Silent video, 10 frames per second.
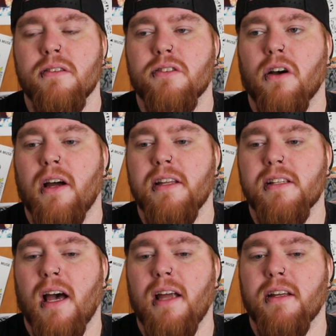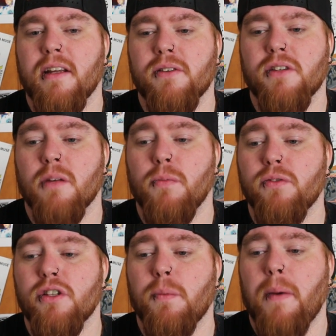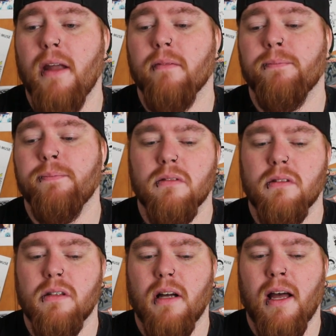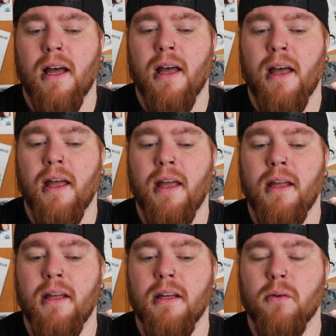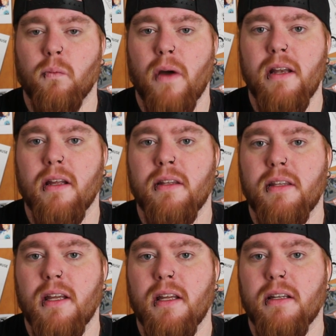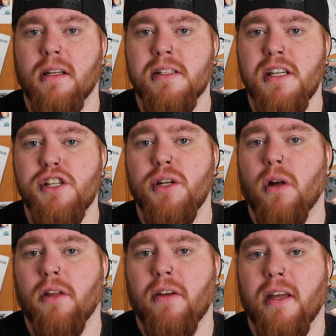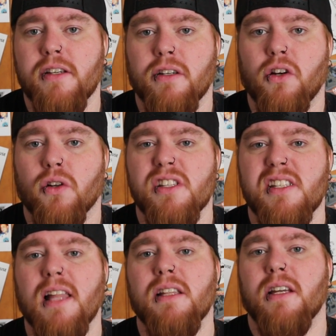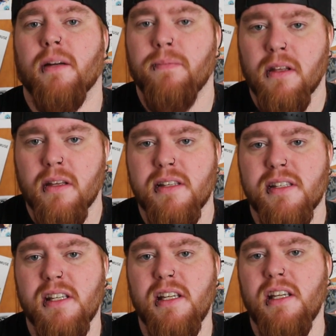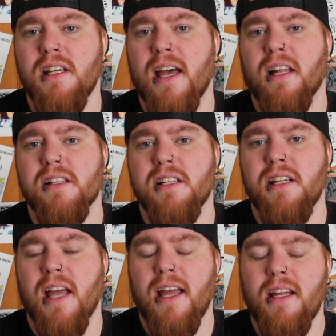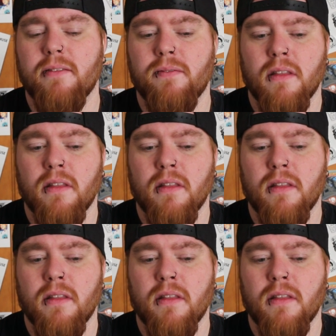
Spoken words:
So I decided I was going to move to Japan. I went and did a teaching qualification called CELTA, C-E-L-T-A,